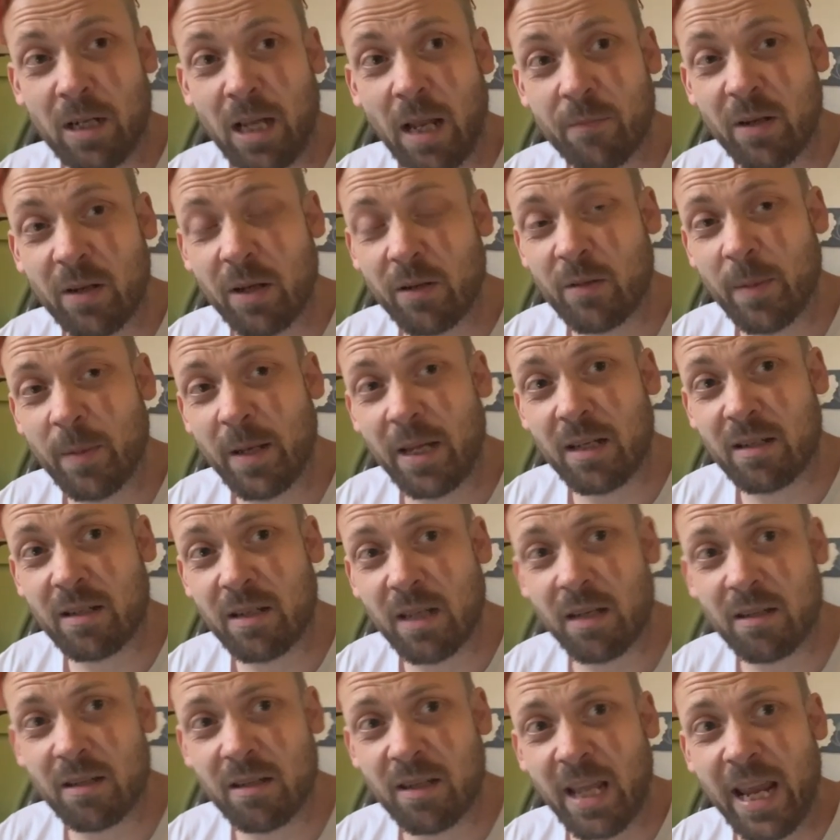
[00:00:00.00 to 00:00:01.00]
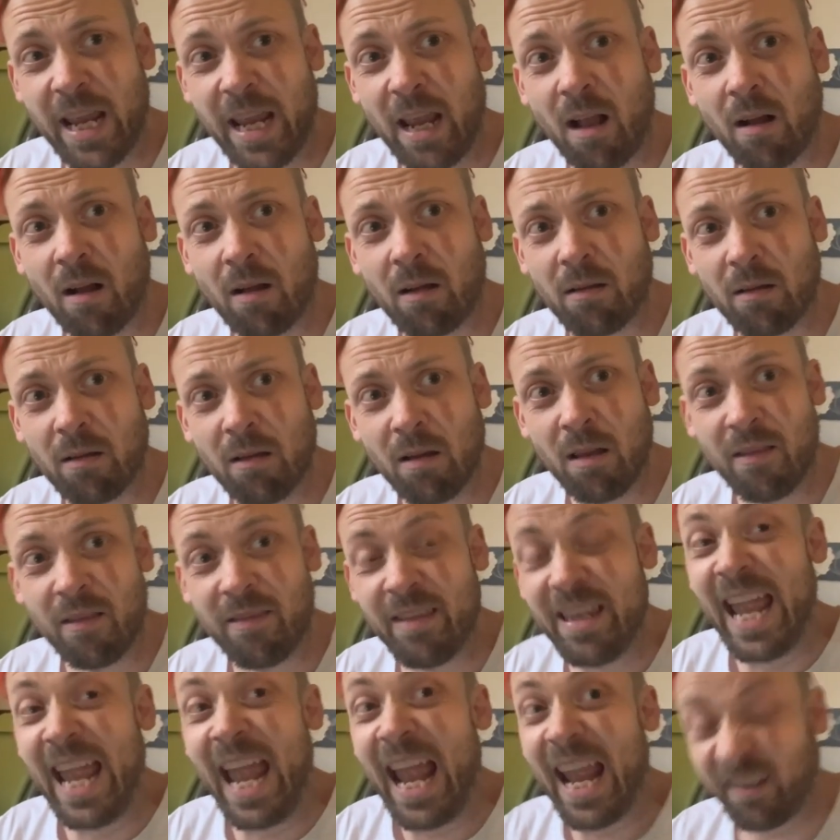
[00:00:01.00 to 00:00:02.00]
comes up to me and says they are
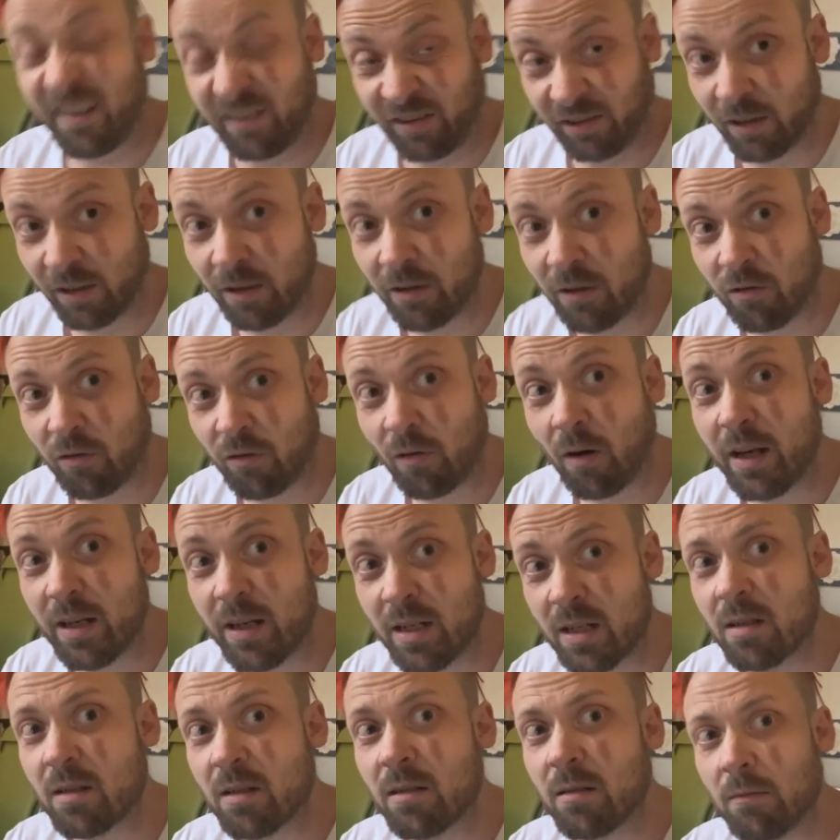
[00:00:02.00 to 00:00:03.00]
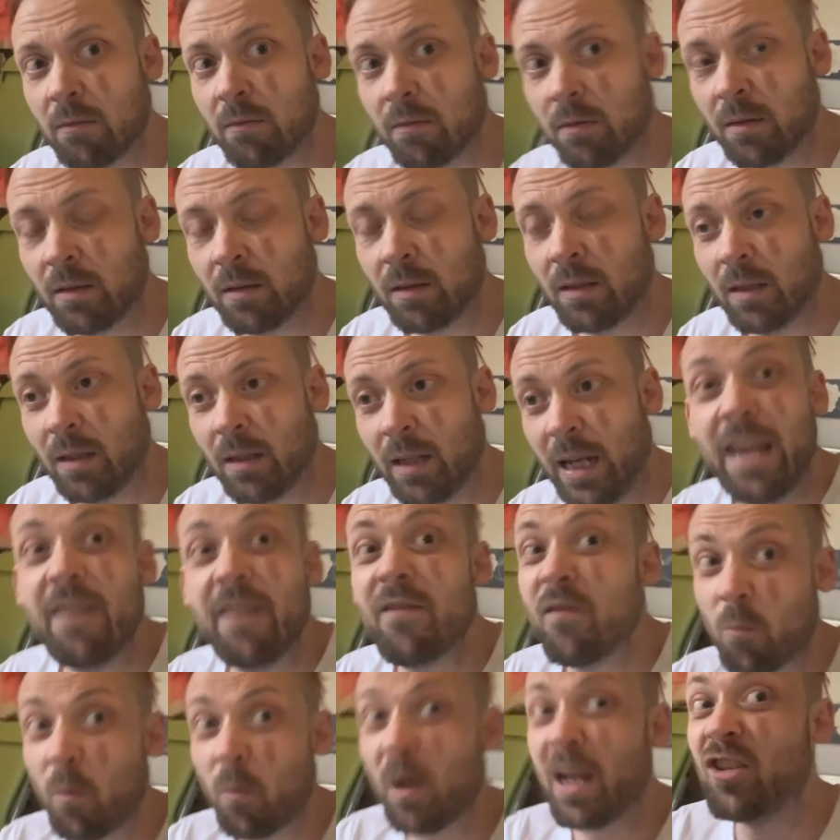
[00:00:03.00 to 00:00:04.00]
the excellent Christ,
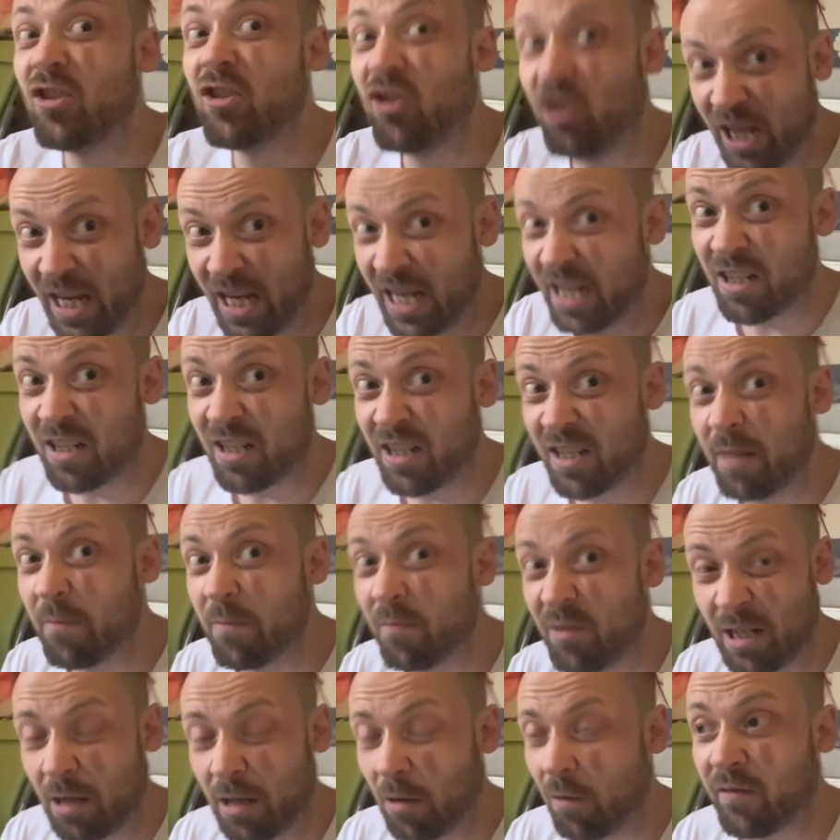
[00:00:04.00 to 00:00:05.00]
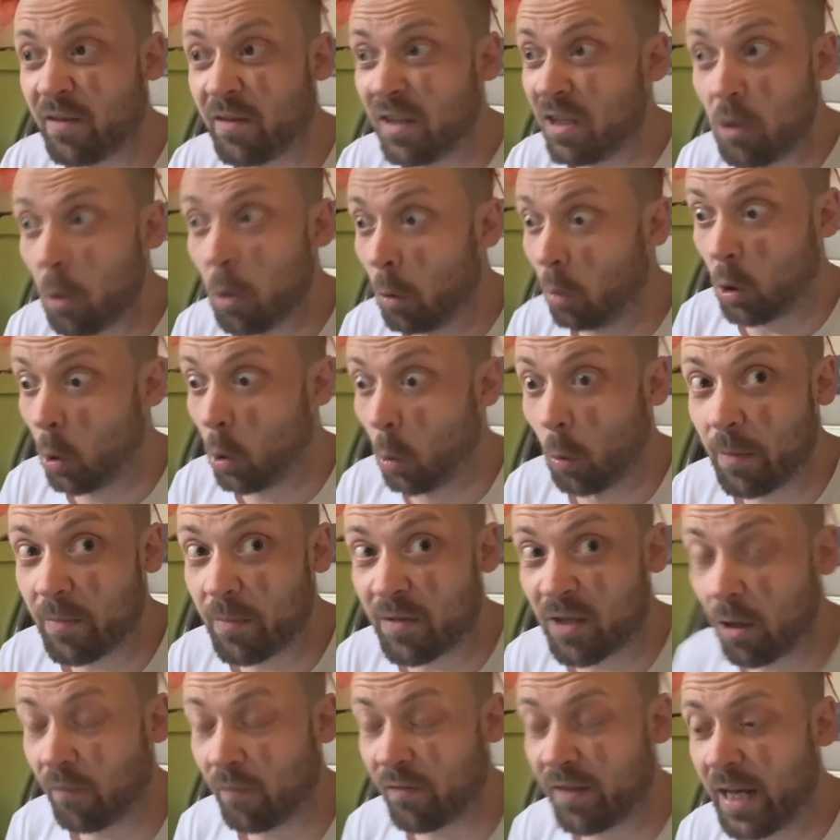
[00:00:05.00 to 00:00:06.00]
even when Jesus himself did not call
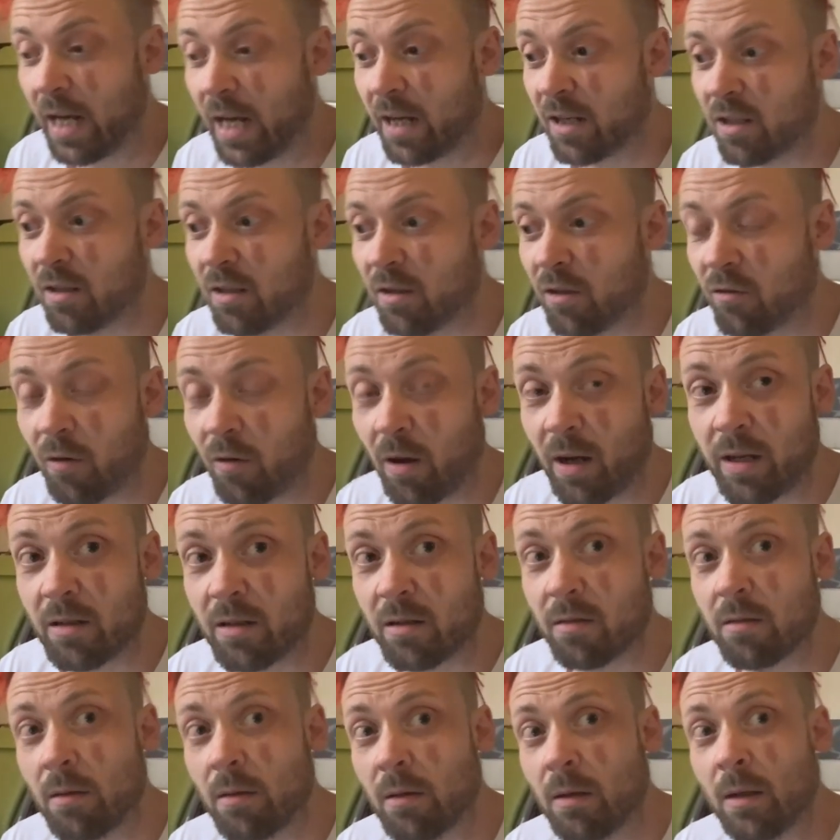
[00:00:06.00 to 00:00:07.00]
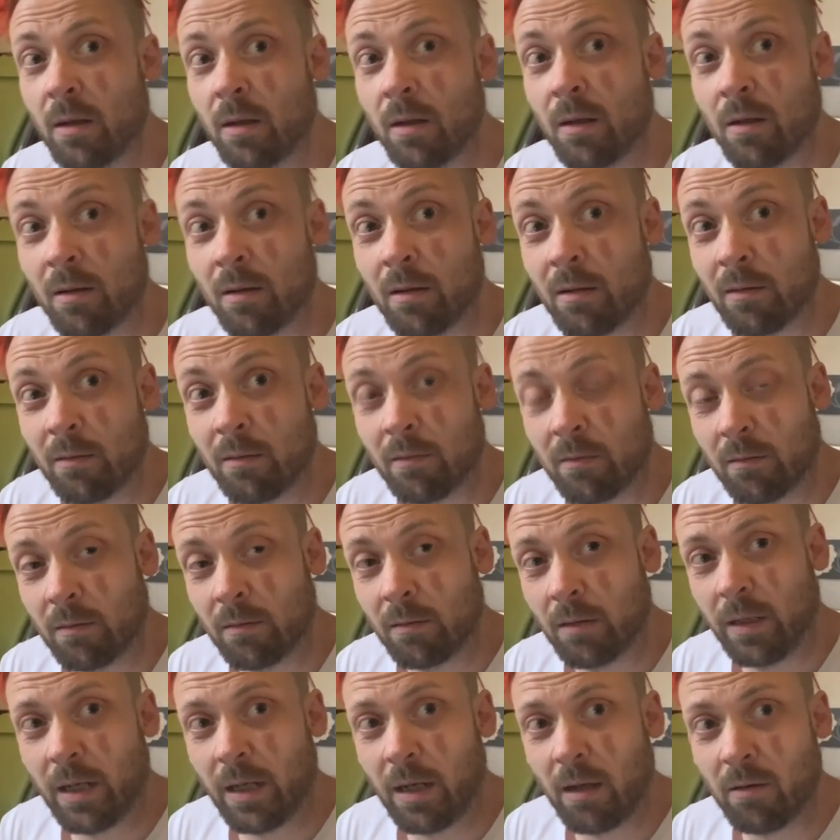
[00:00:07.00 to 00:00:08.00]
himself the excellent Christ,
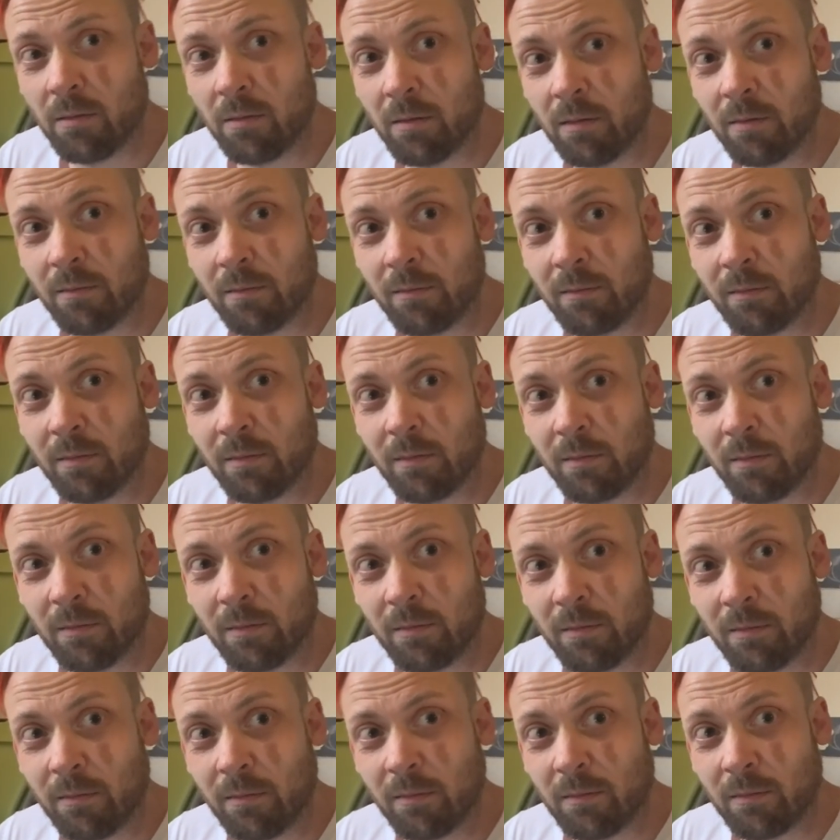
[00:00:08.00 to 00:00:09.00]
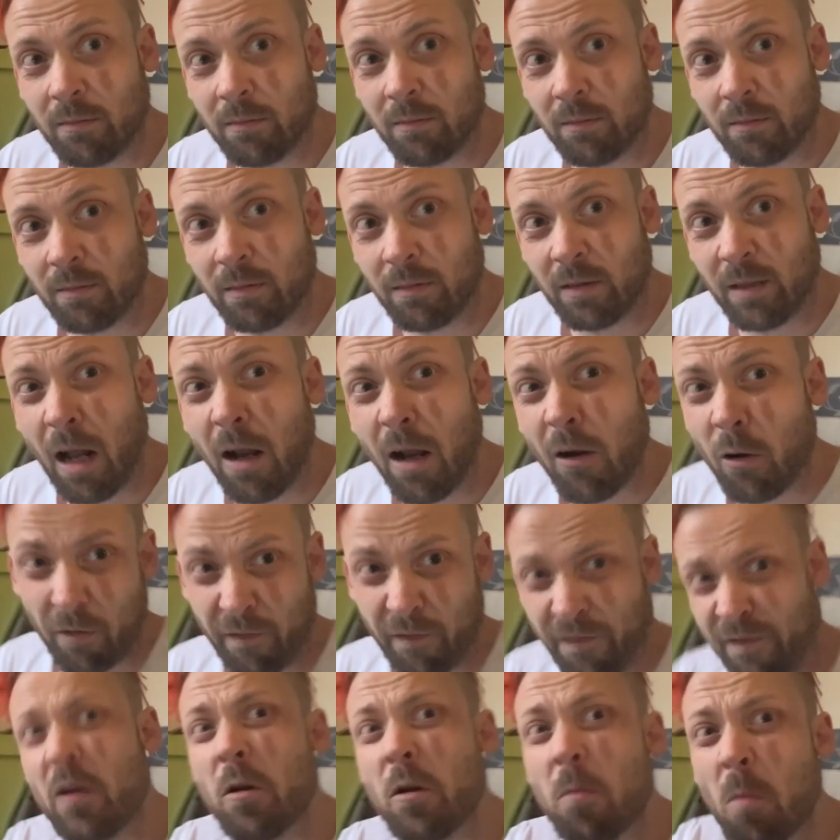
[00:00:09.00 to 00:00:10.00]
you know, I've got a
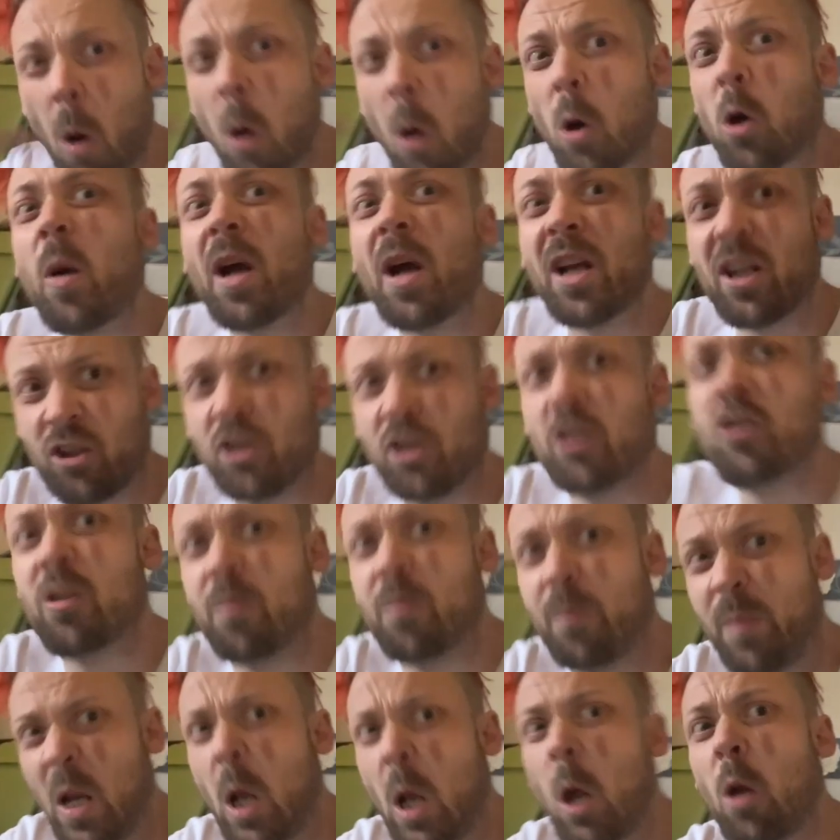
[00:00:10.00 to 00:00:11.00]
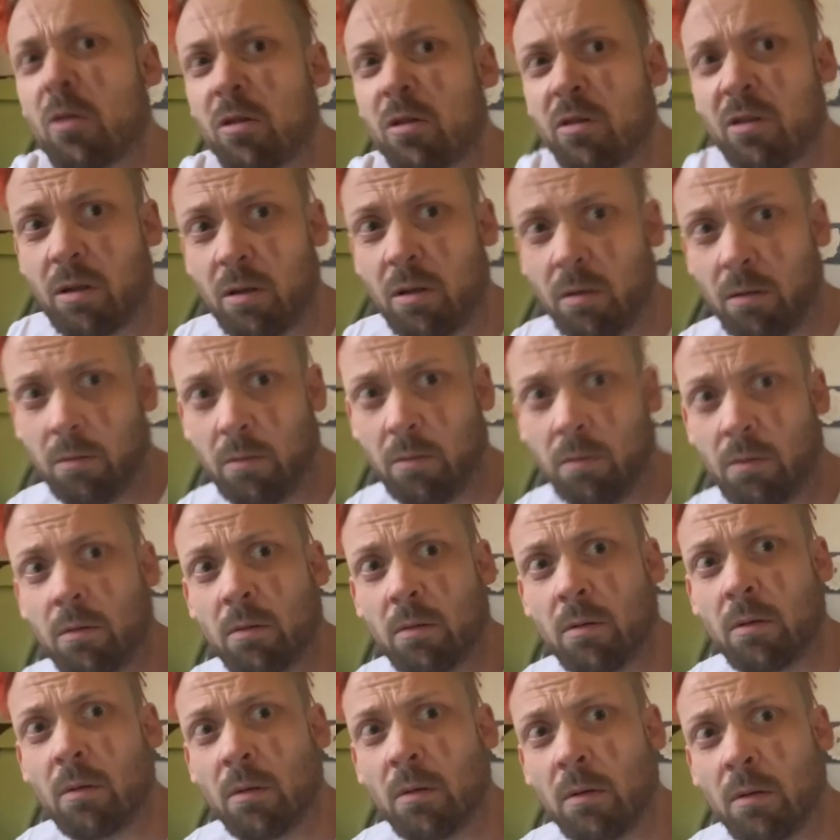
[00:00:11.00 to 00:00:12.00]
few more questions beyond,
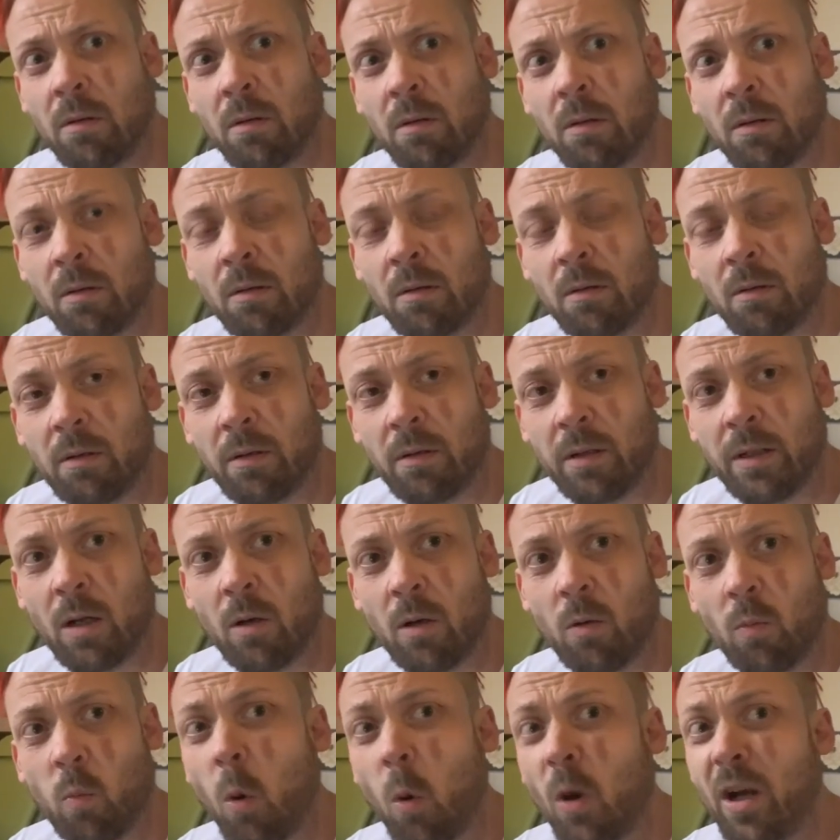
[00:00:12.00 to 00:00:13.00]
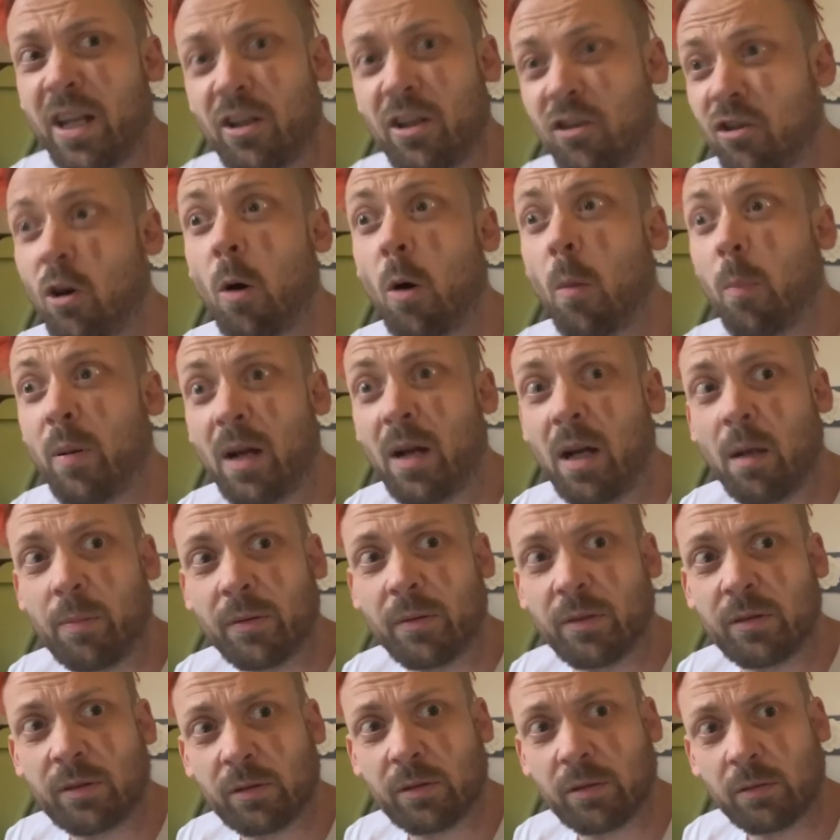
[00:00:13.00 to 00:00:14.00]
you know, what is your
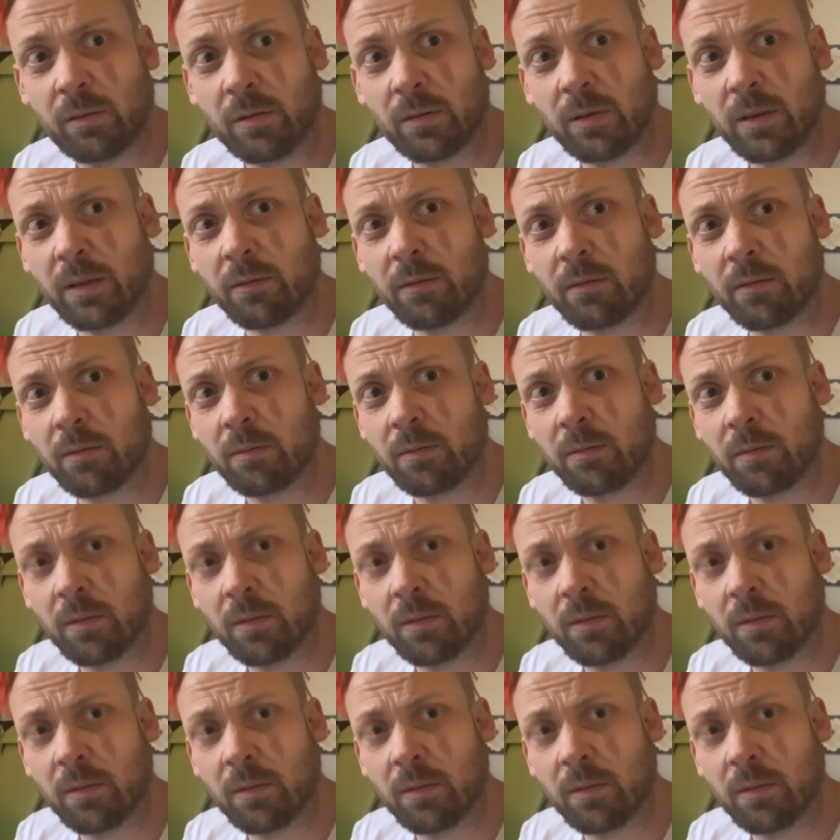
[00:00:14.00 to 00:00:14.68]
purpose? And